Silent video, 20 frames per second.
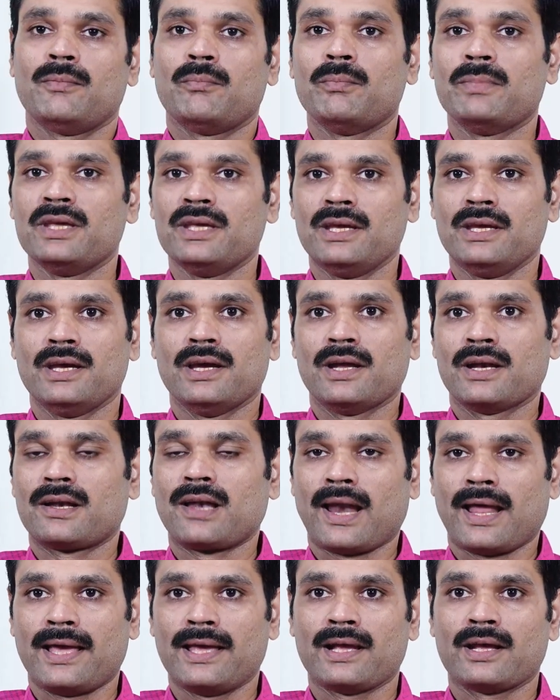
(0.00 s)
Be
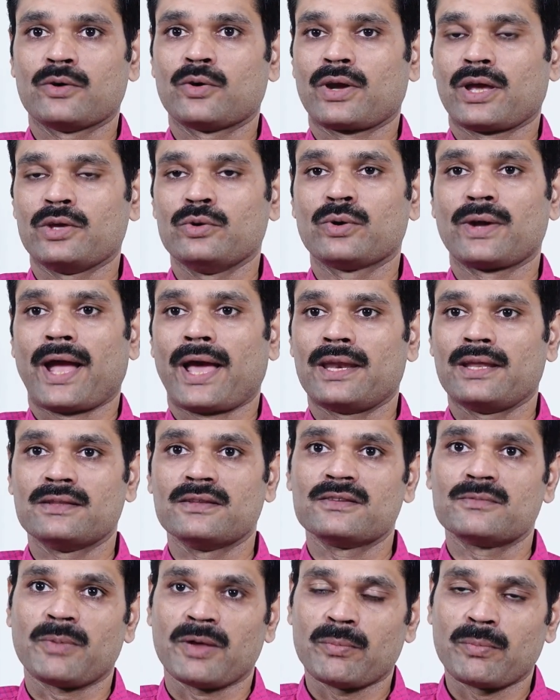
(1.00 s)
it like, okay, you carry
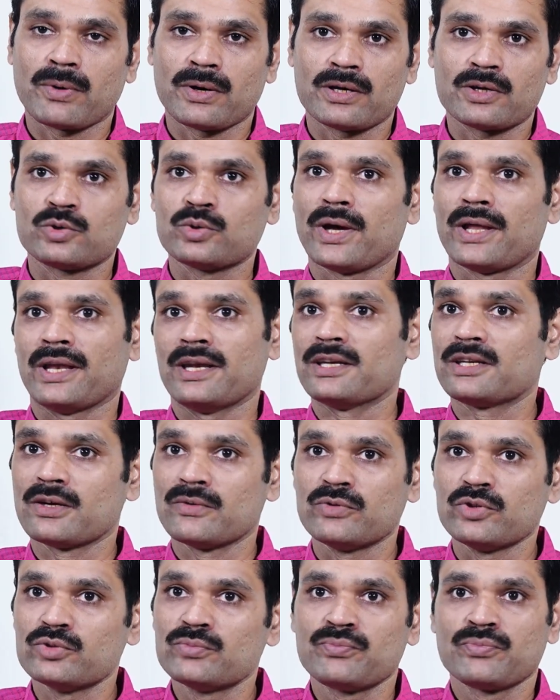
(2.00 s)
this paper to an
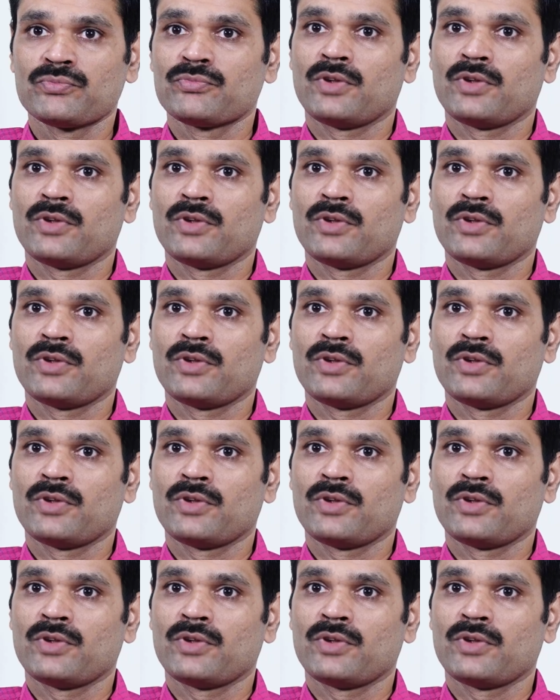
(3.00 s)
interview,